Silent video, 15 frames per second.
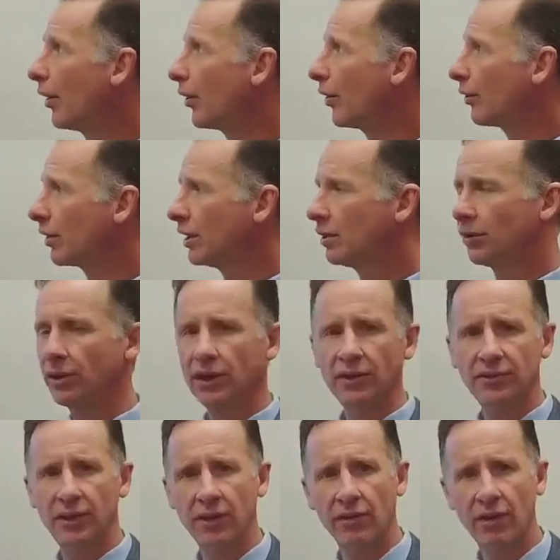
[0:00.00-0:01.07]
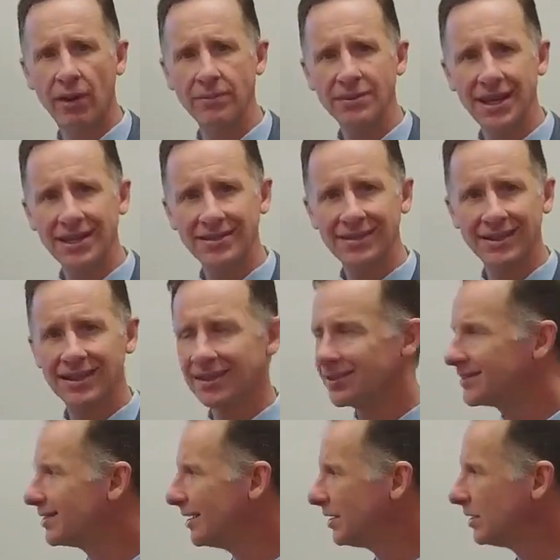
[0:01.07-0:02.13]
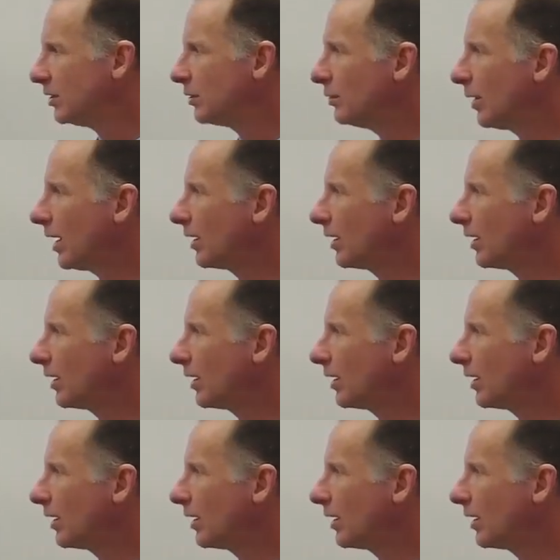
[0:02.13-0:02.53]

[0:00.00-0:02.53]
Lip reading: Early Learning Center updates continue.